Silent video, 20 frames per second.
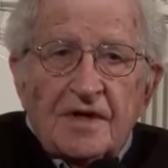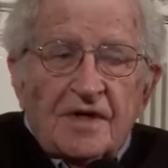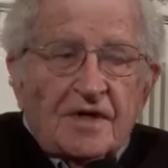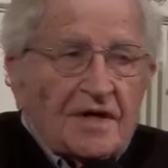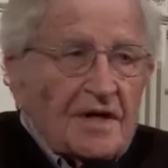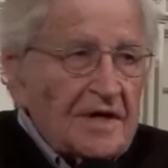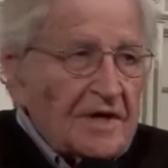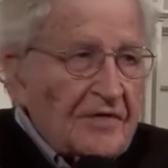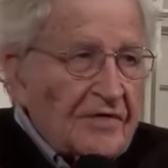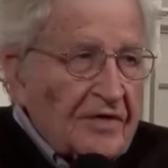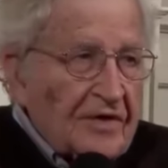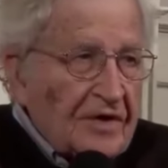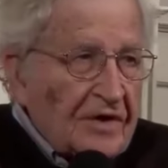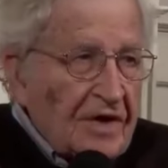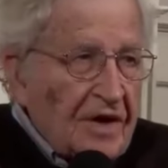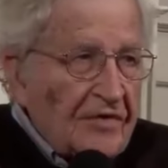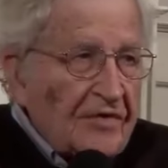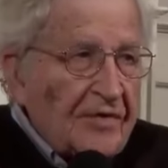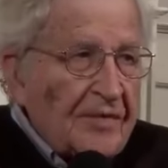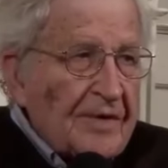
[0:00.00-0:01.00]
Like if their
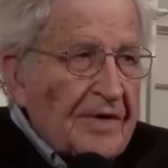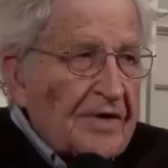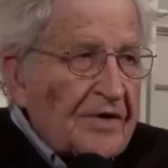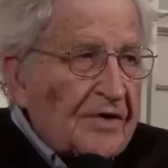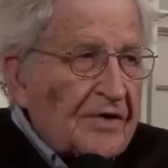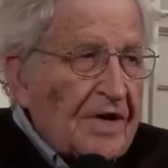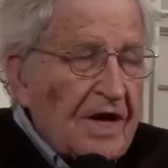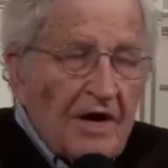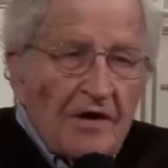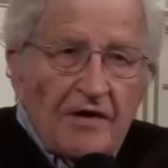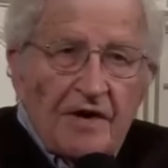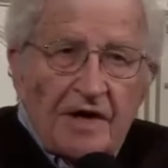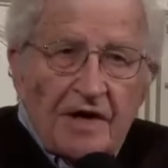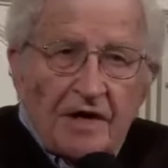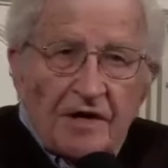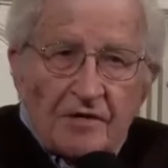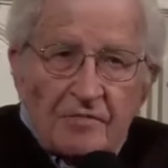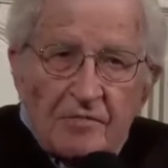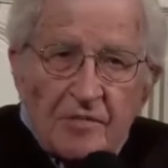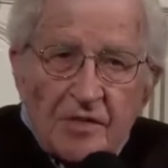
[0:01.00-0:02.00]
government is carrying
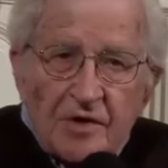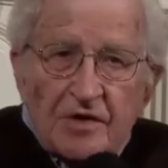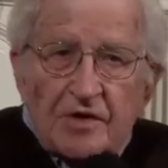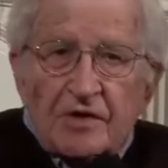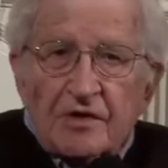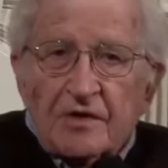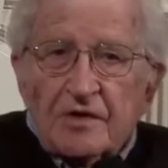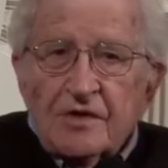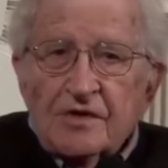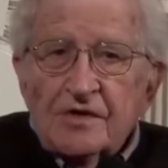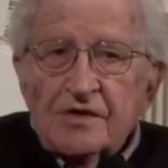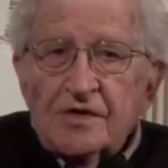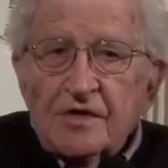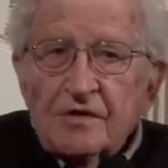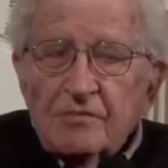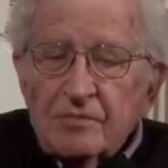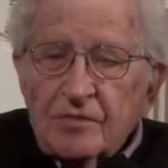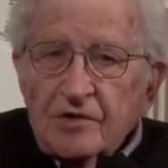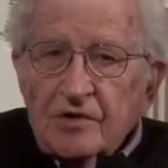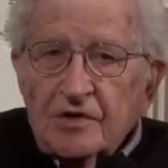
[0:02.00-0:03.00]
out murderous,
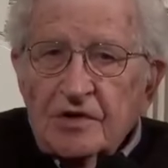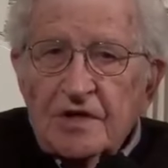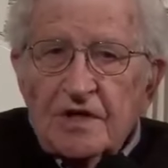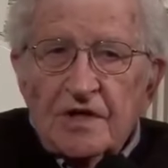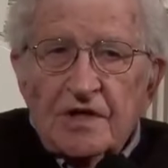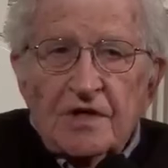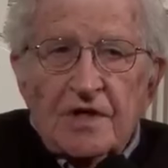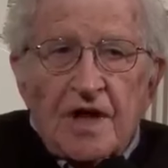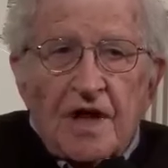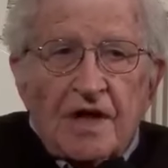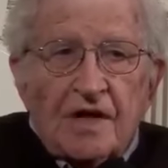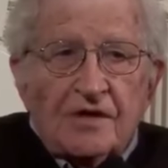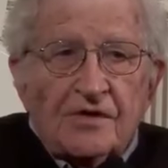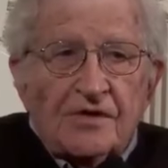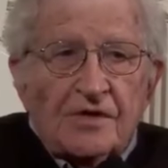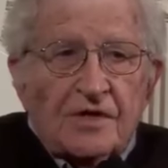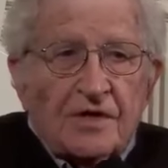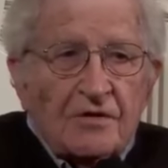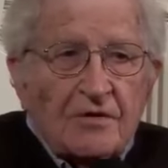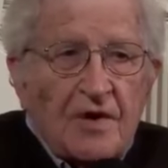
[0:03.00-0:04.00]
brutal
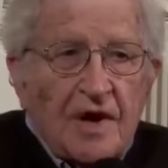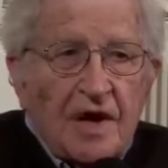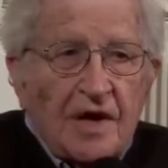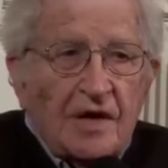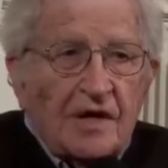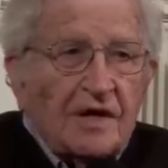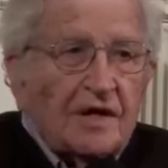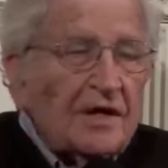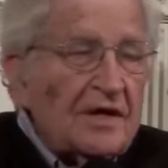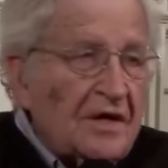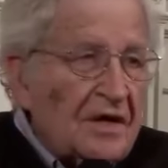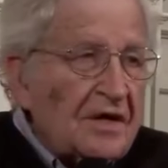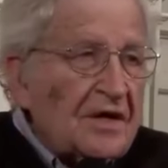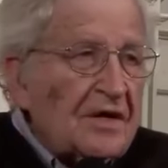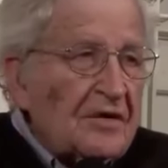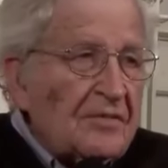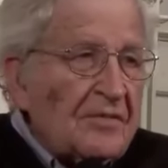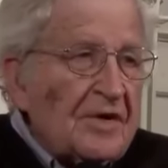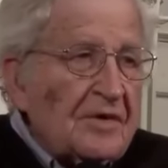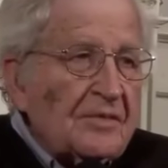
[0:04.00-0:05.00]
attacks in Iraq,
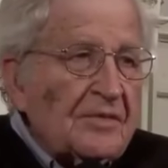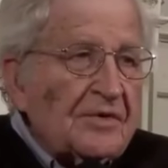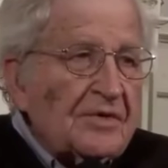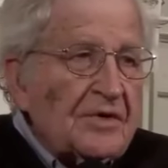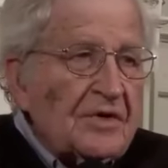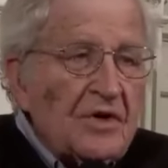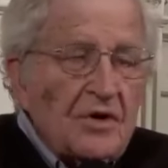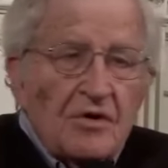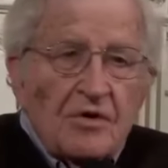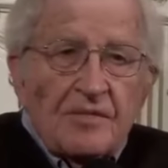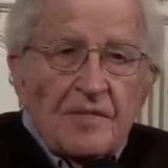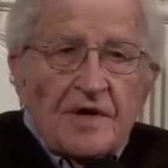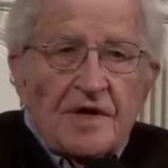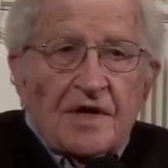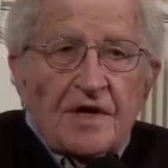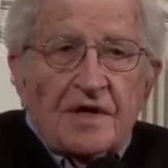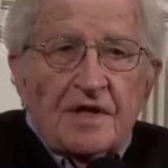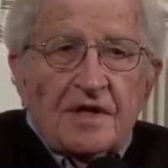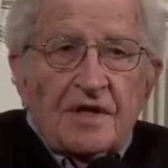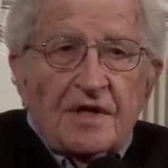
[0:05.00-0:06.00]
people should know
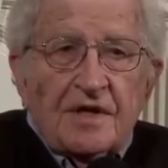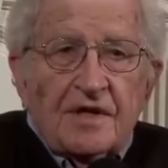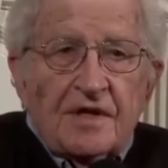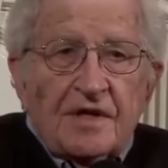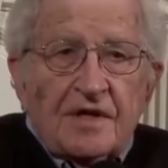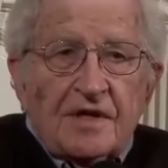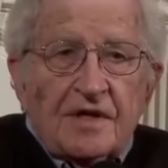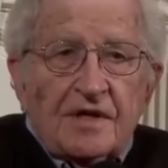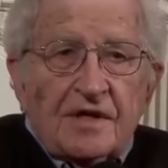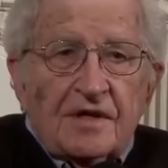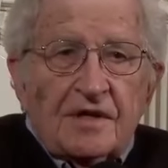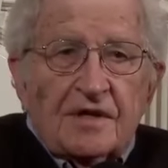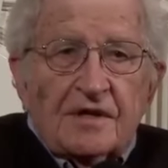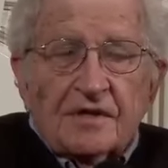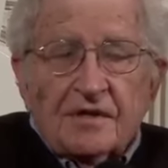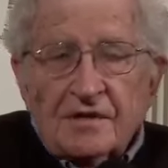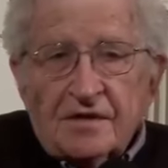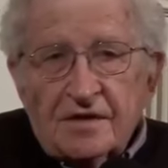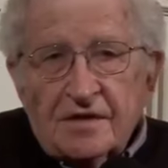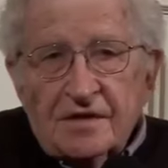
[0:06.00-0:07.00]
about it.
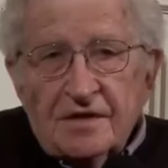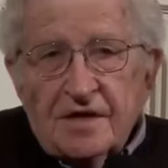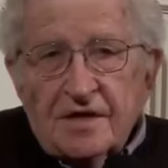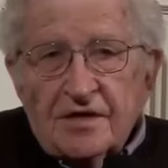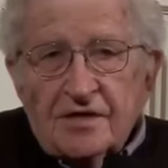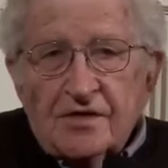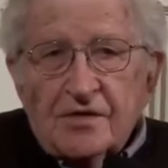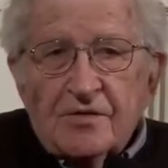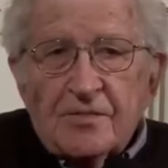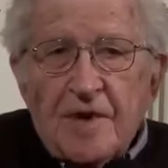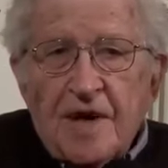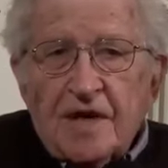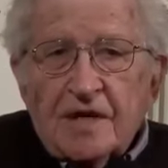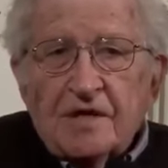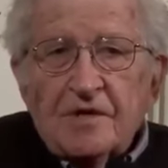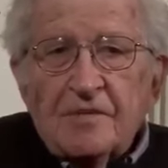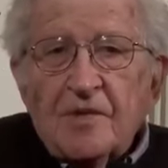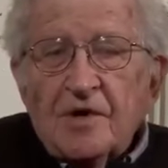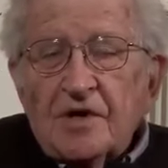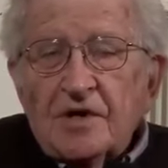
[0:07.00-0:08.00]
Takes us back
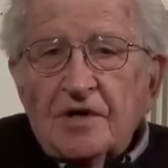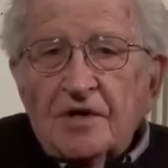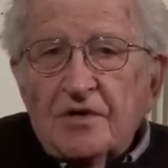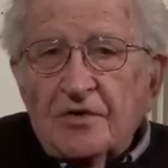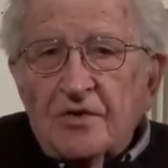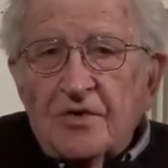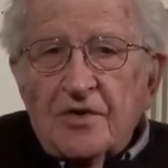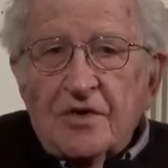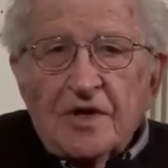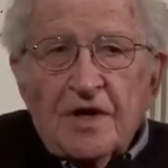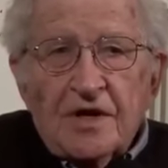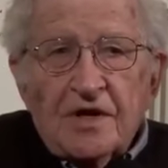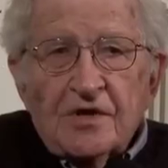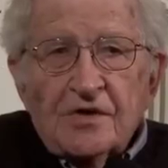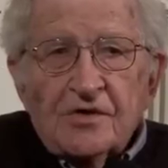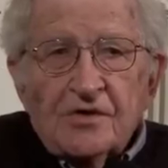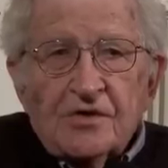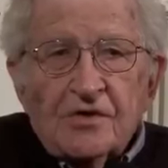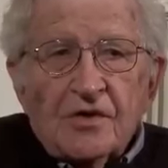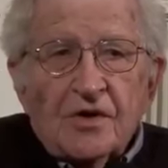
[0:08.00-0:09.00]
to Martin Luther
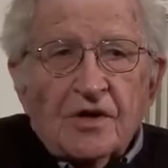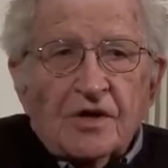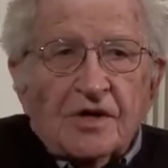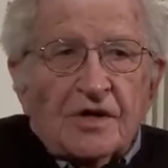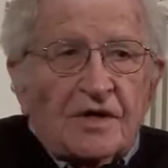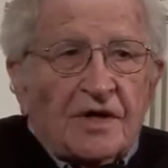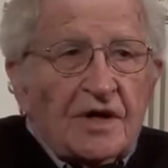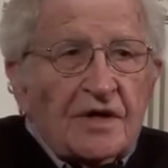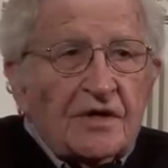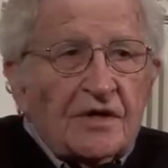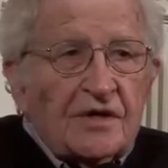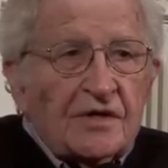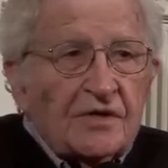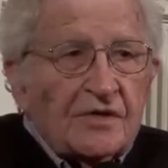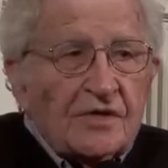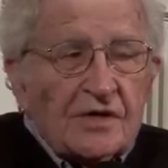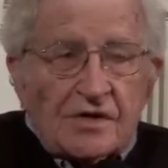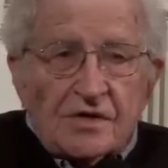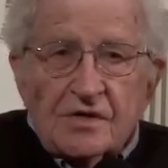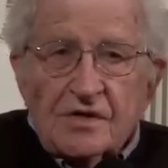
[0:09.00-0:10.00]
King's talk in
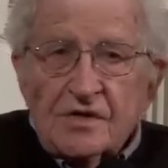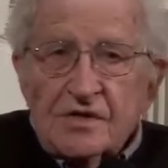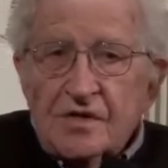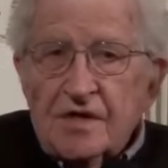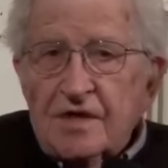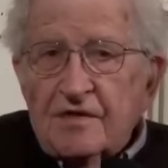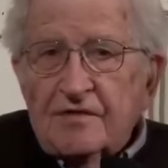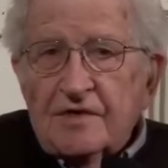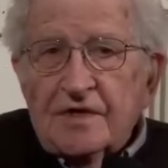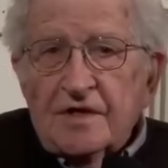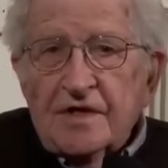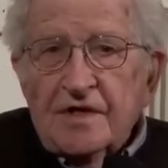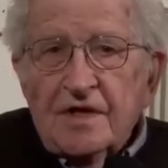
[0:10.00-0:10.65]
1967.